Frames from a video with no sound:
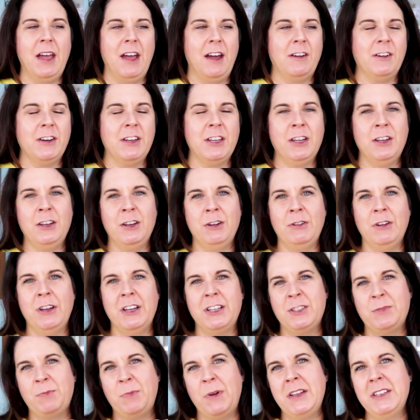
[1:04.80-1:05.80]
how do you
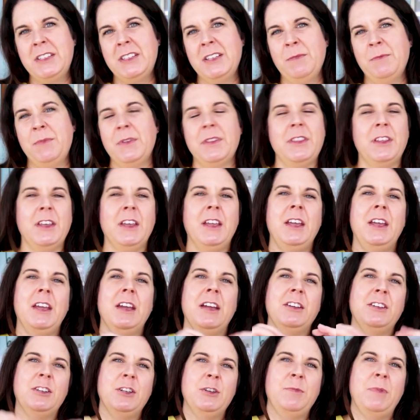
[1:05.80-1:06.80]
express empathy
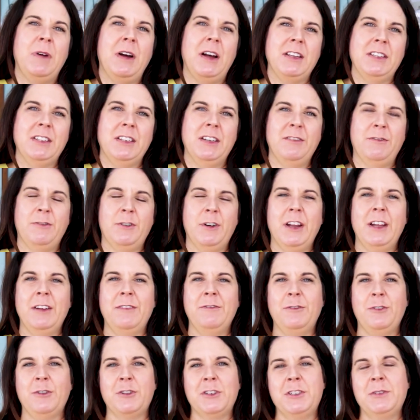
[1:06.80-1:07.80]
and do positive
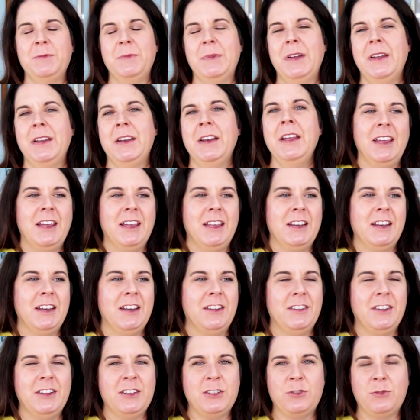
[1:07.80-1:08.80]
reinforcement
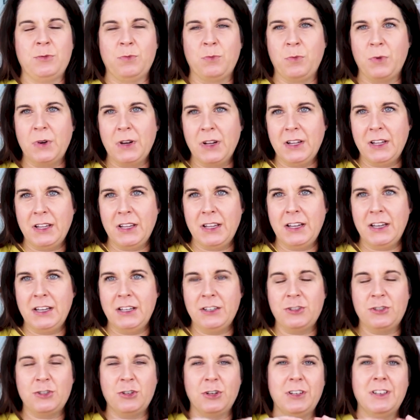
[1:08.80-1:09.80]
in this
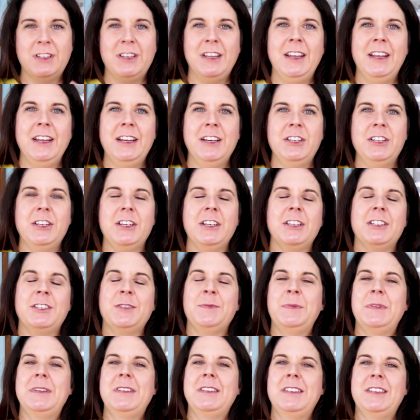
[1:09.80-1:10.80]
really strategic,
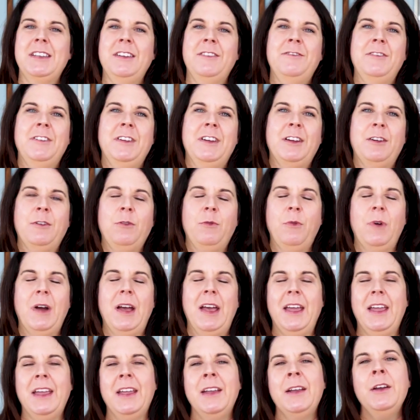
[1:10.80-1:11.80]
specific
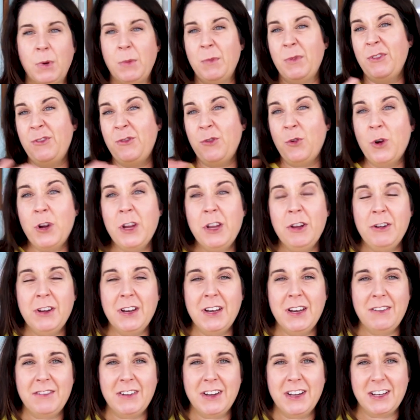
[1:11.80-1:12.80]
way. But before you
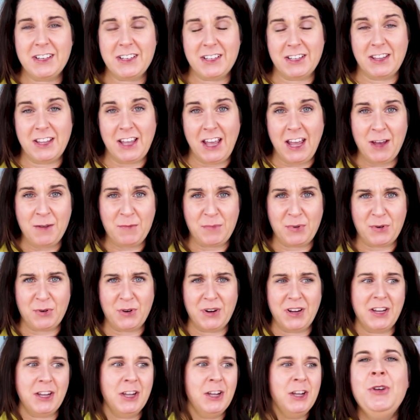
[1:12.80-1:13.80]
can even get to that
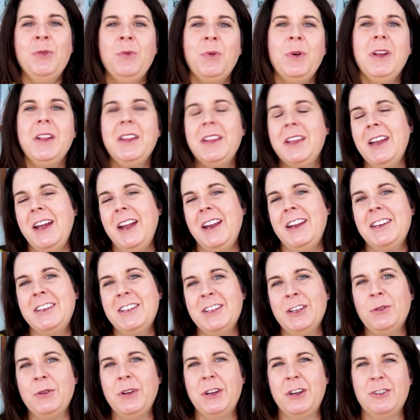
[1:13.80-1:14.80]
point, you really got to
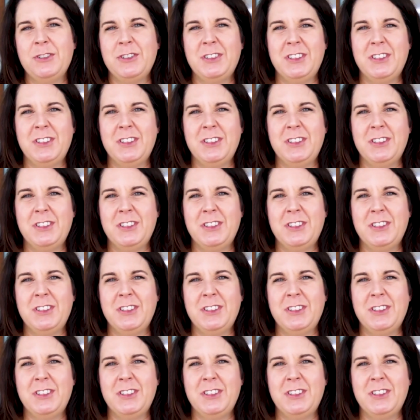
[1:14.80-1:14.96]
deal with